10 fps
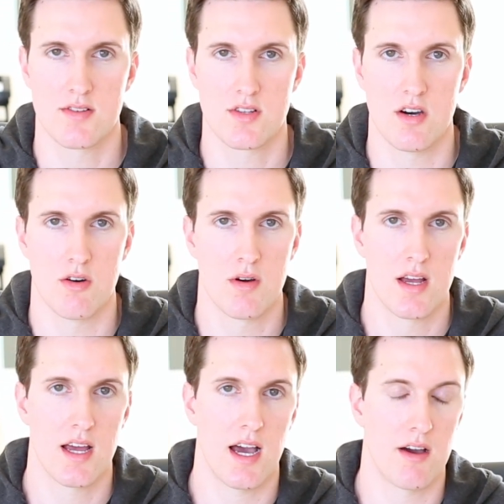So
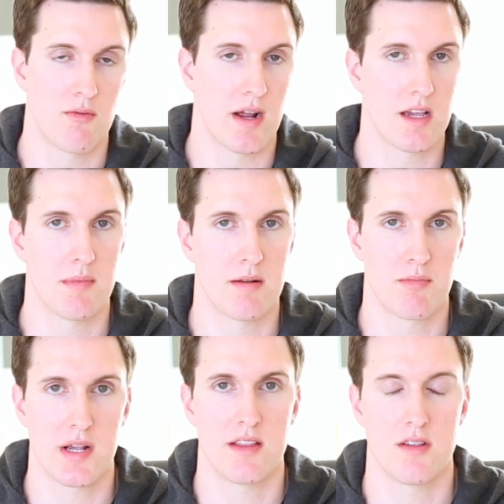I'd recommend
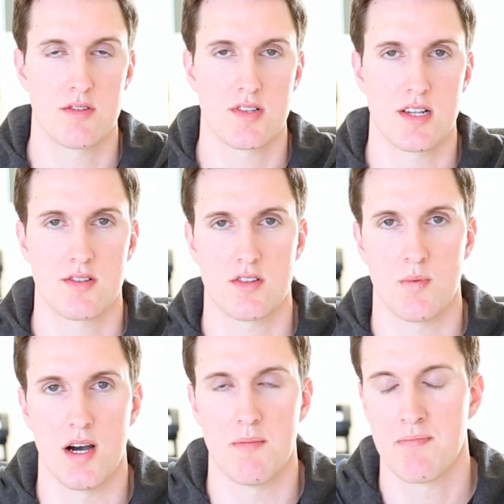bringing those things as
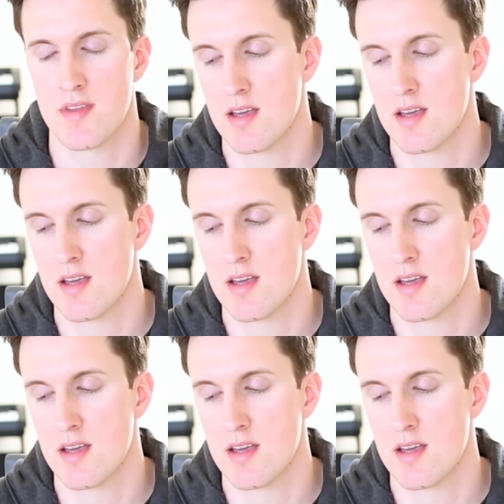well.